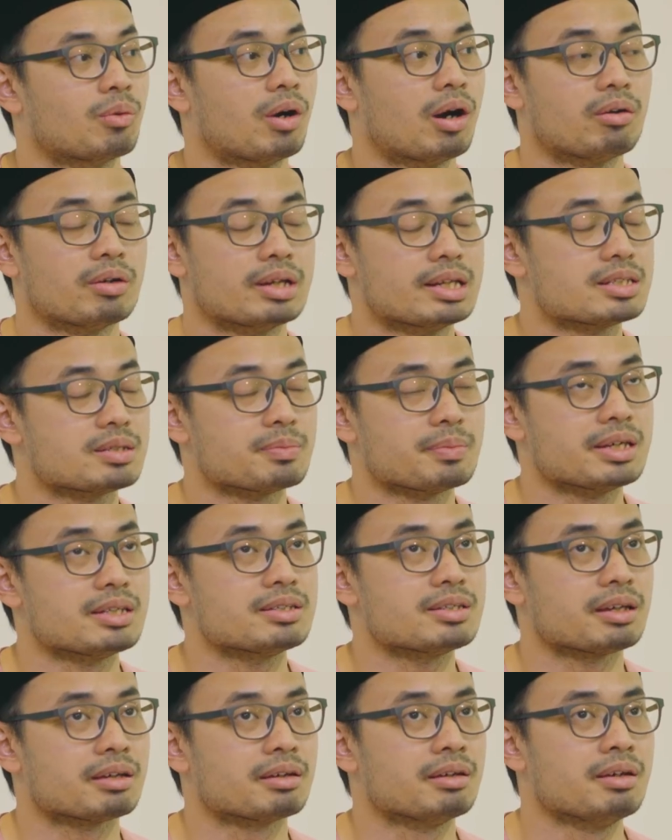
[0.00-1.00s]
Wow, that's
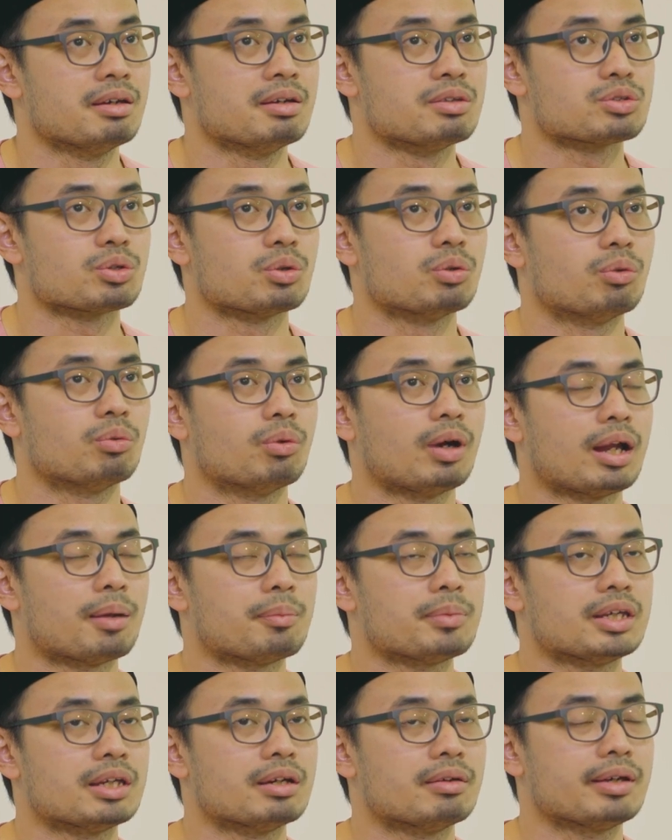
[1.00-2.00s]
amazing. So what
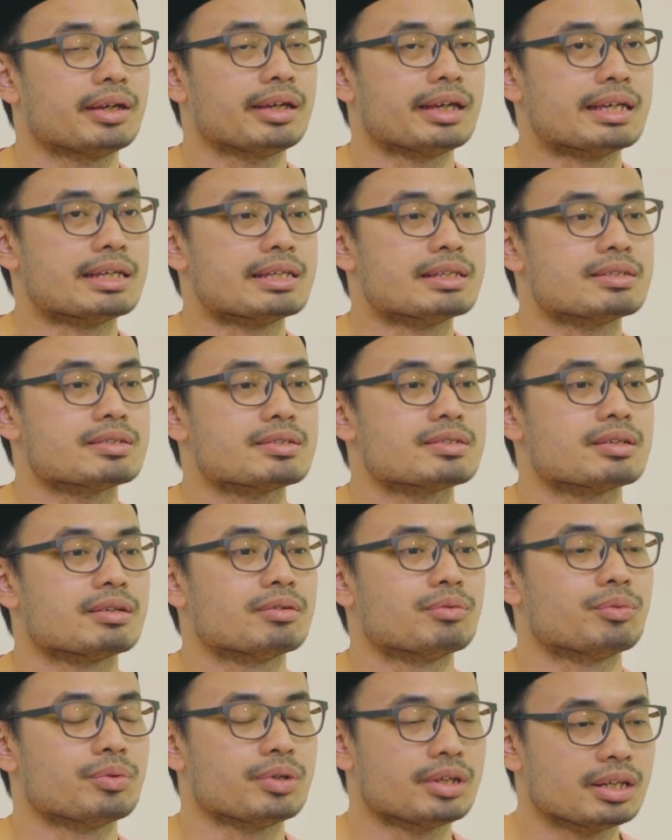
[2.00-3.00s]
I'm hearing is
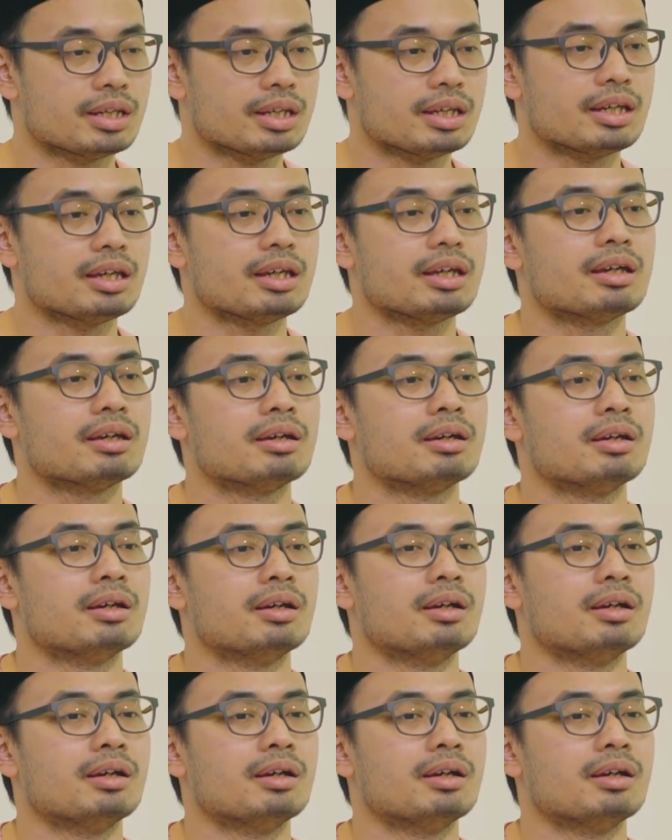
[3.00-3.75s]
really